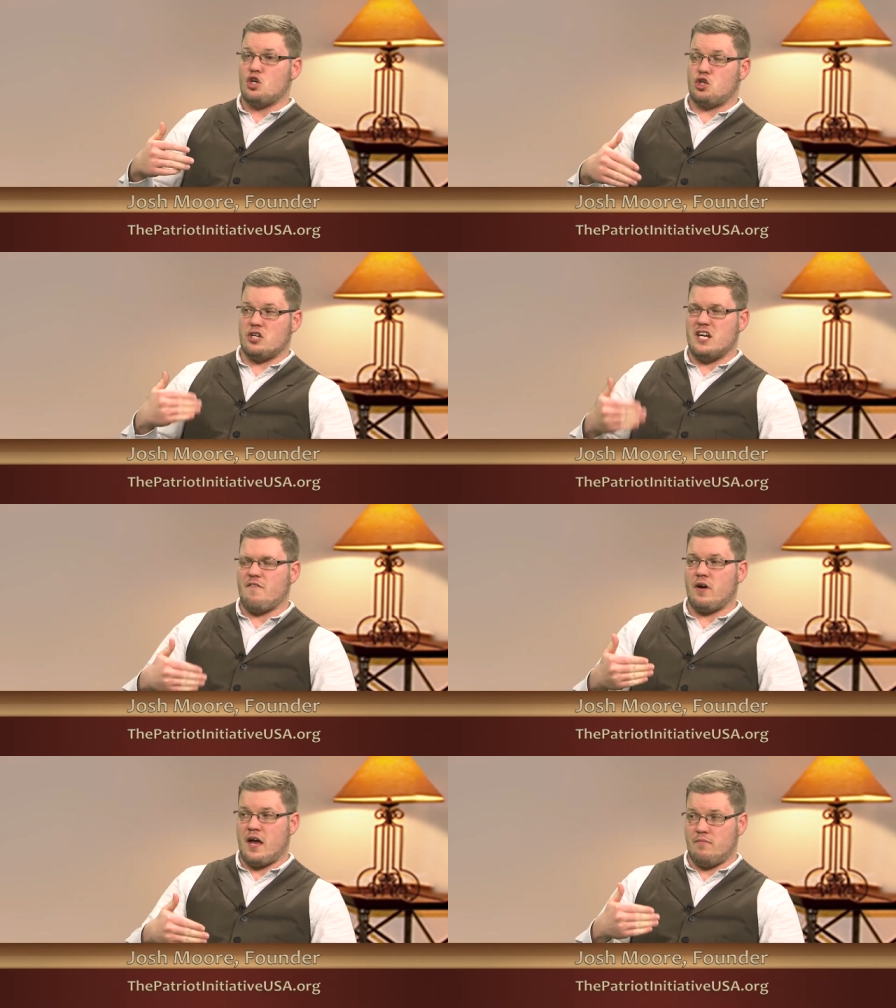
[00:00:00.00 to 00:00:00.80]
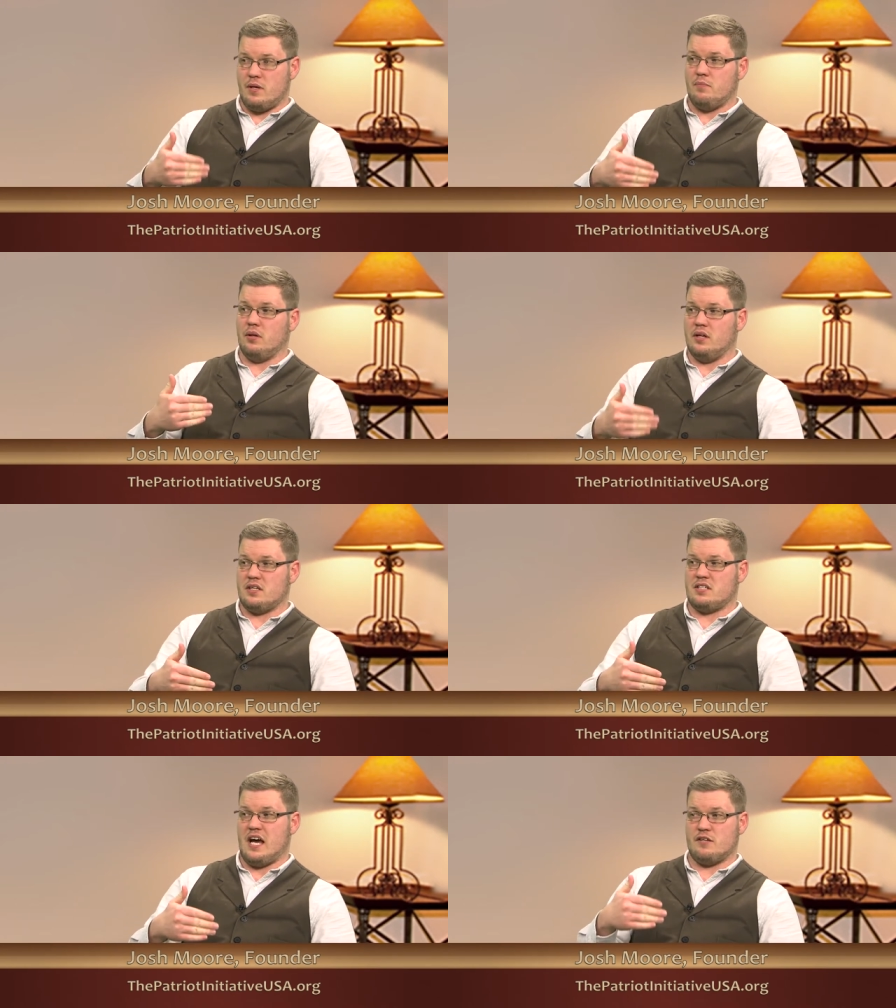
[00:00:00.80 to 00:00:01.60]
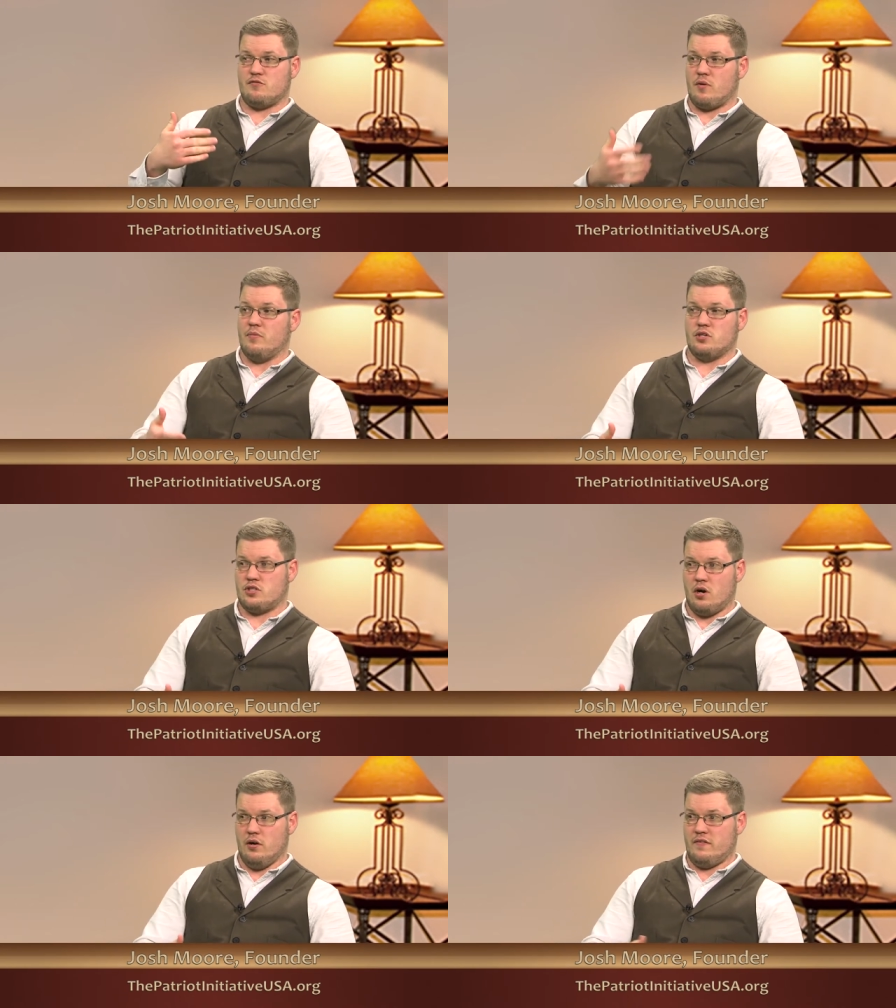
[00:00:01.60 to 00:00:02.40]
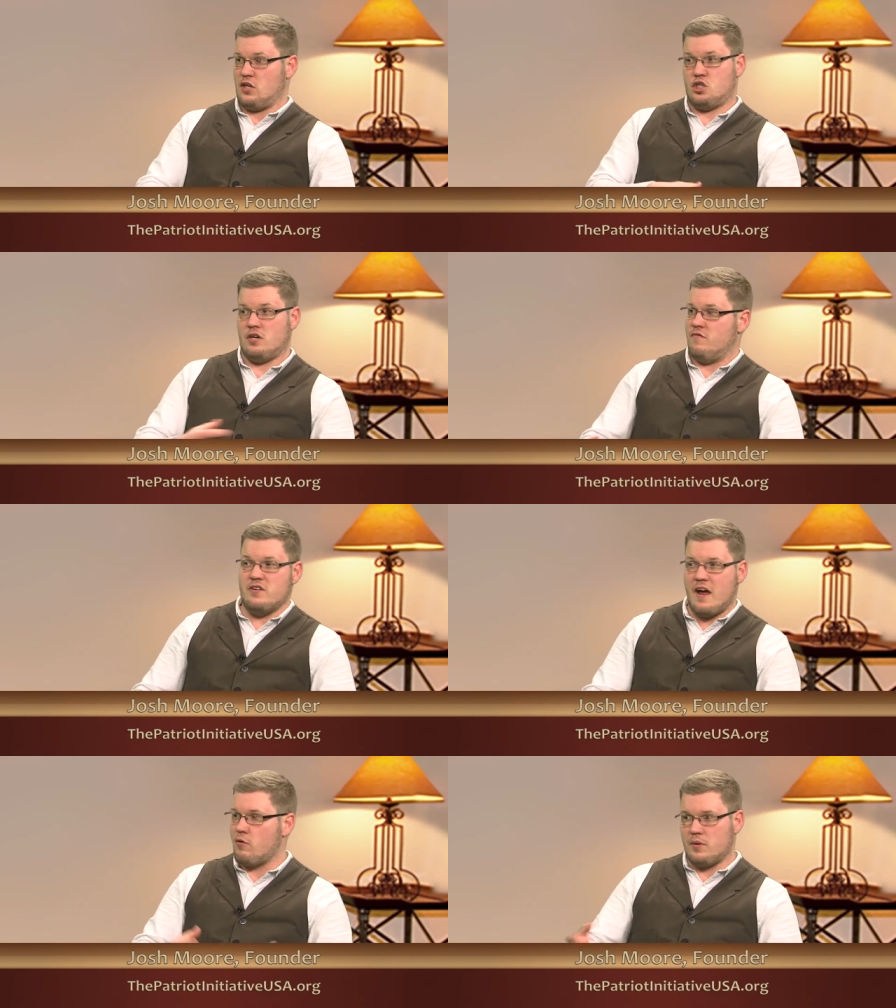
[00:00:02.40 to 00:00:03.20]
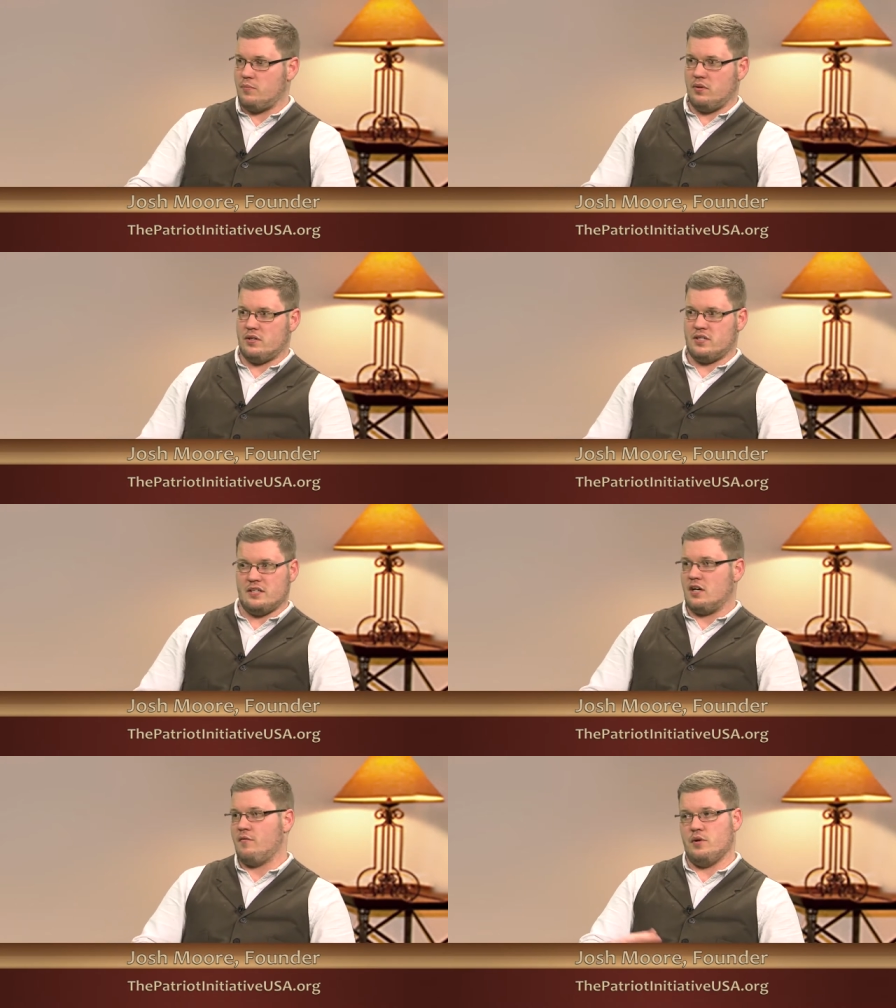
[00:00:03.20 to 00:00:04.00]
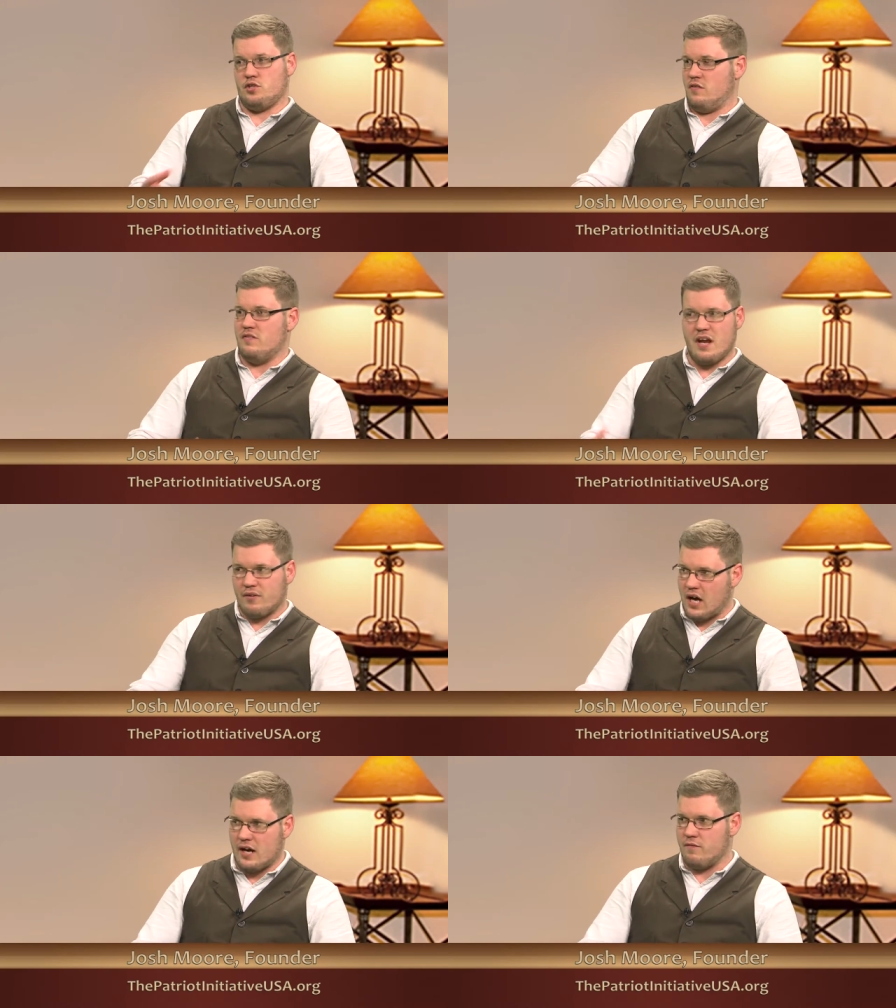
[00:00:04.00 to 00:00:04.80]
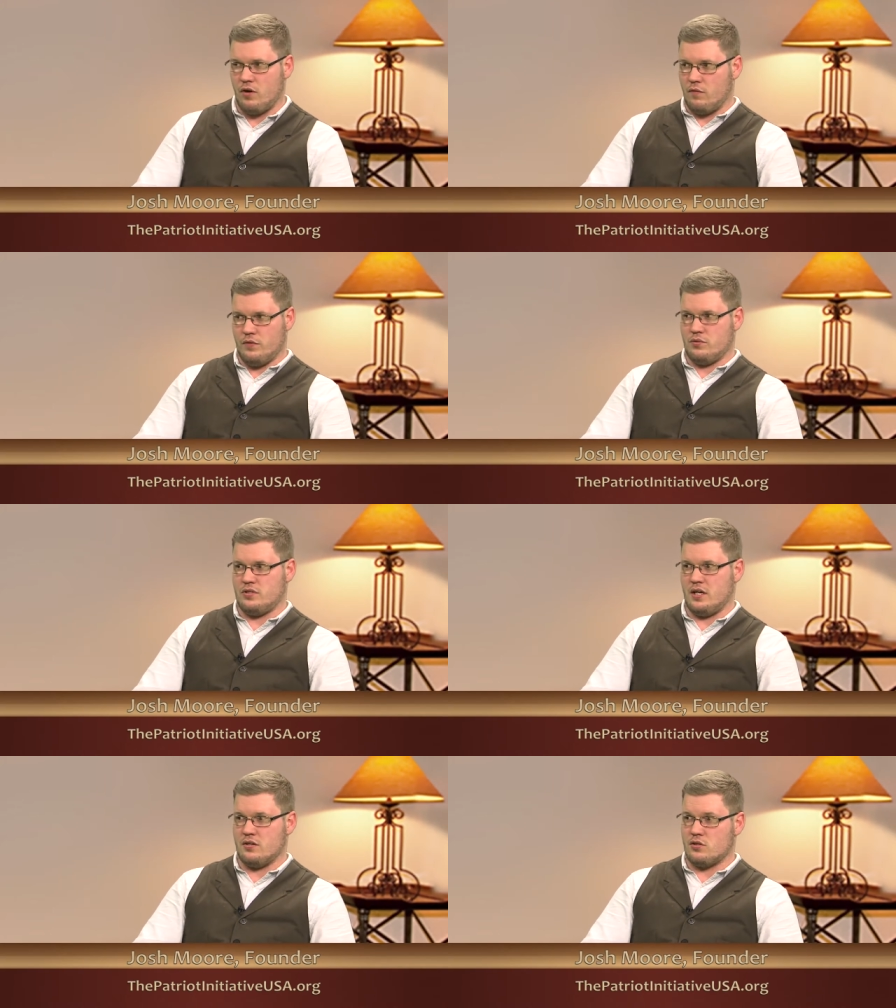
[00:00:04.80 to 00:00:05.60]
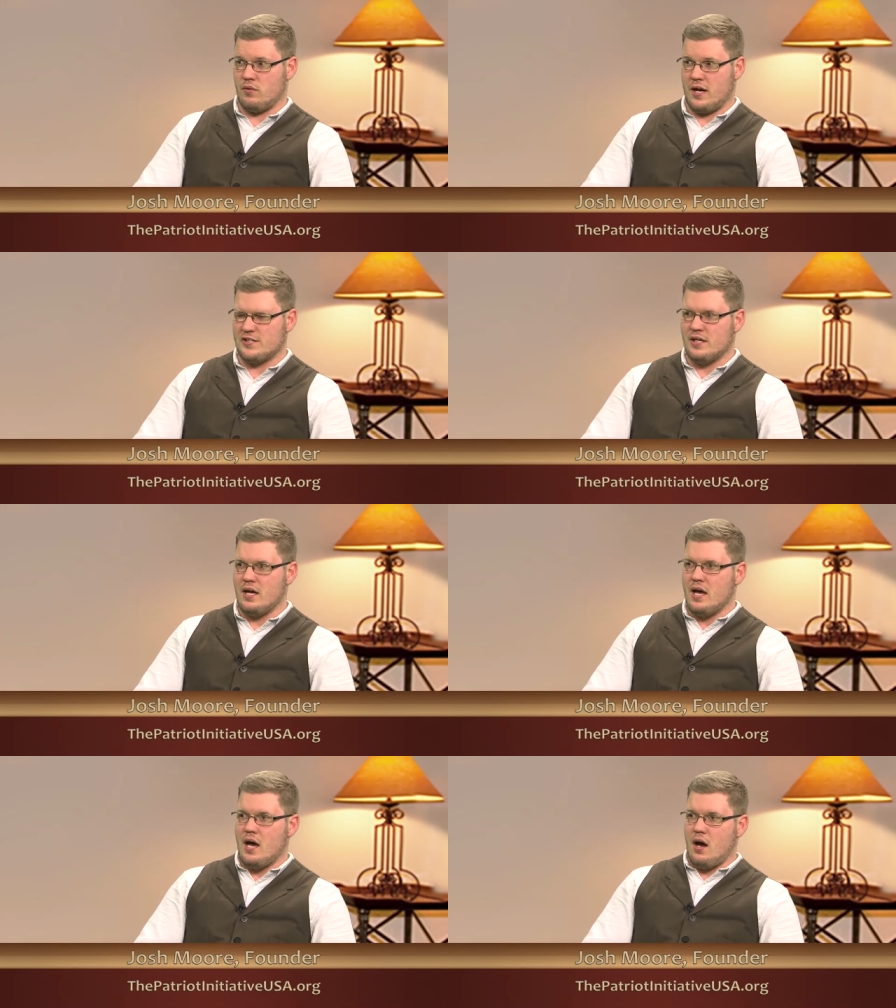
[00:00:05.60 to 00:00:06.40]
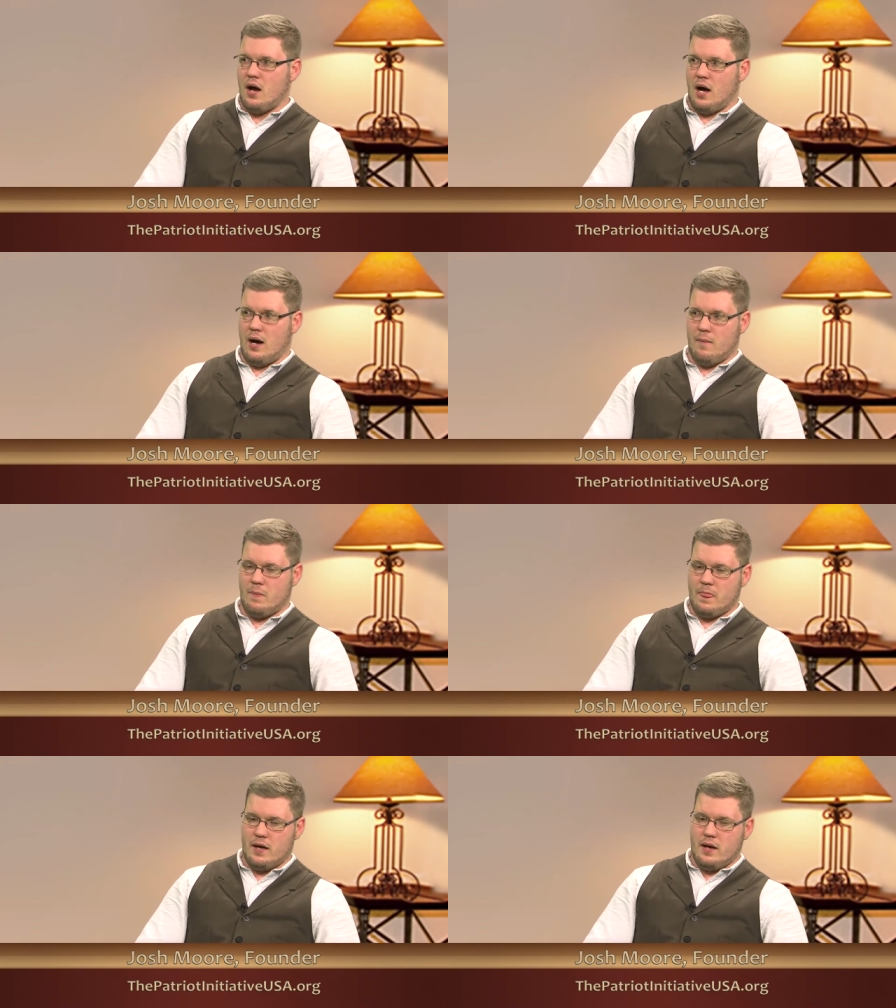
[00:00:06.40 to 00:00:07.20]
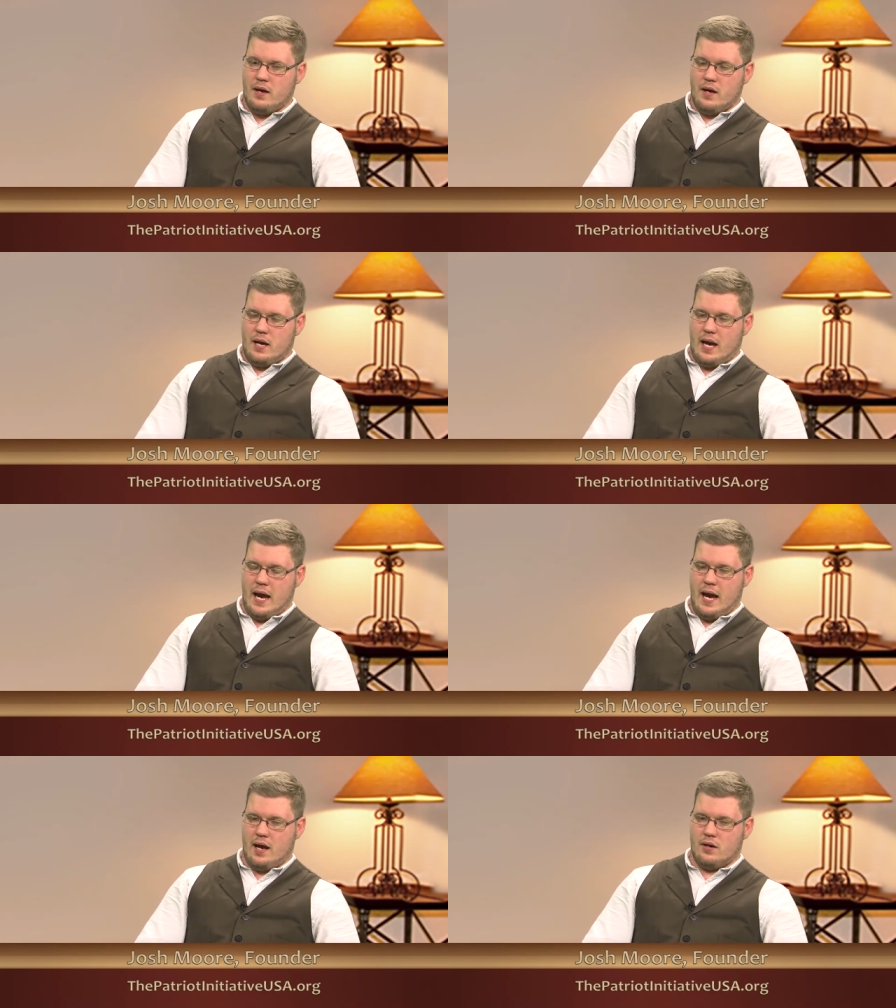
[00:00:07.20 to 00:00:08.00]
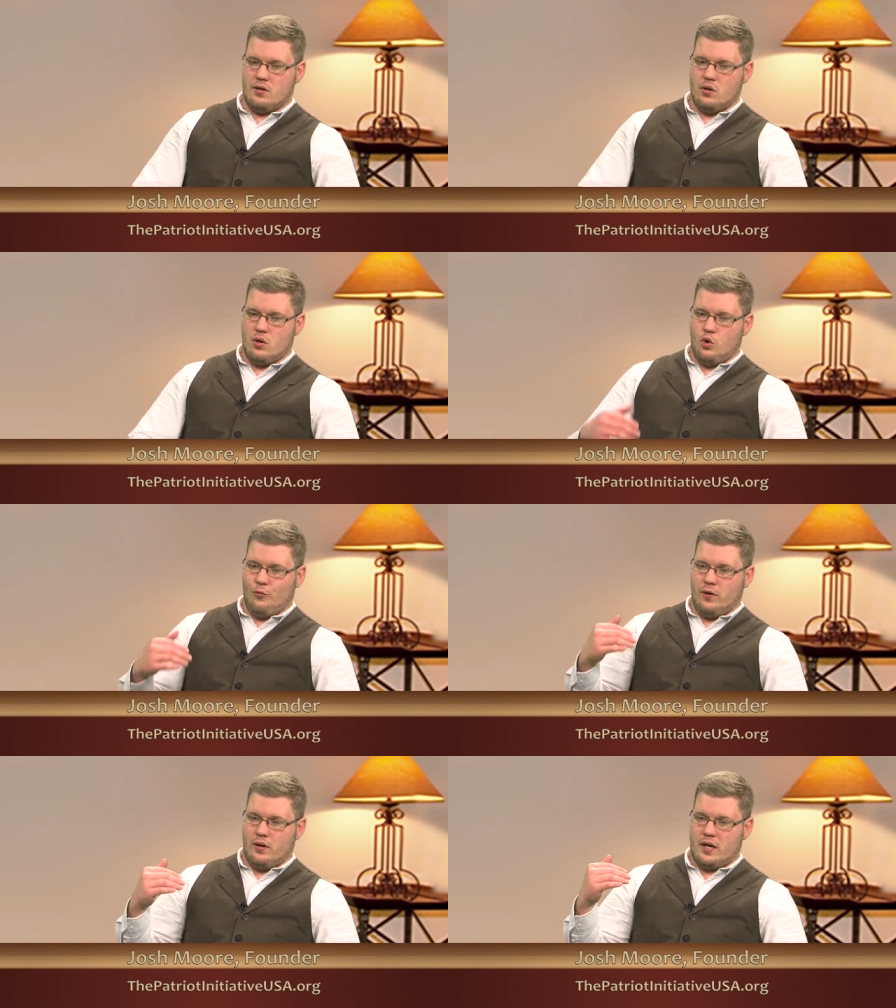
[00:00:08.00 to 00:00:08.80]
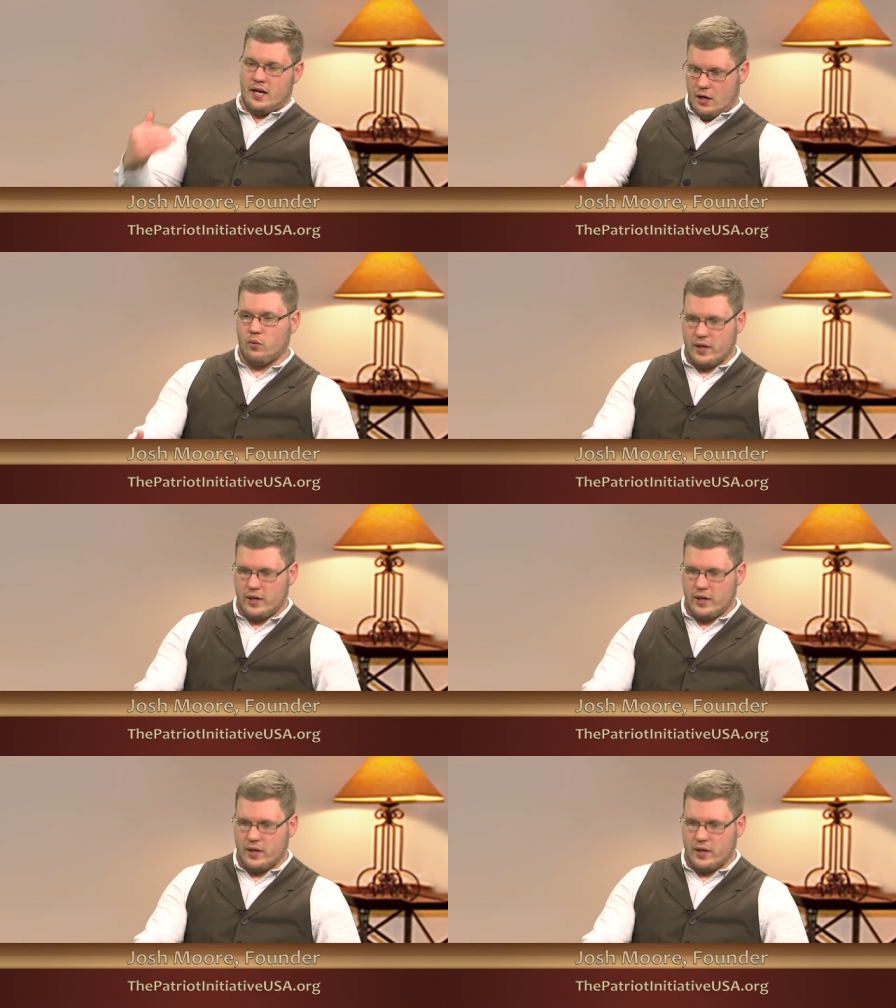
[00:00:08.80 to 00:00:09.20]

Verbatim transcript: should never have been politicized from the start. That should have never been politicized. Government should have never gotten involved in those things, right? Um, and here